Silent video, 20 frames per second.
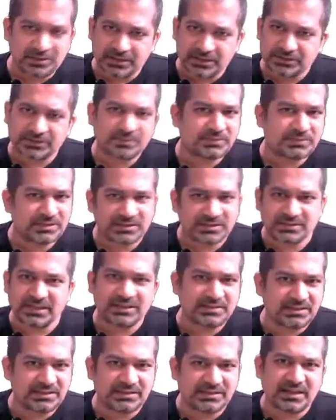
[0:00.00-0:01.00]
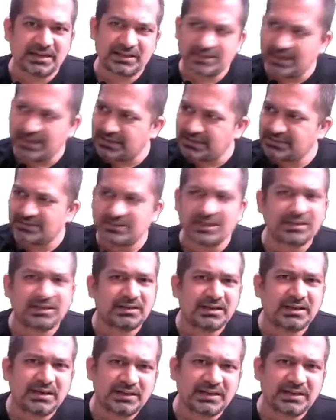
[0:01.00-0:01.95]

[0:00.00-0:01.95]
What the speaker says: customs, excise, indirect taxes and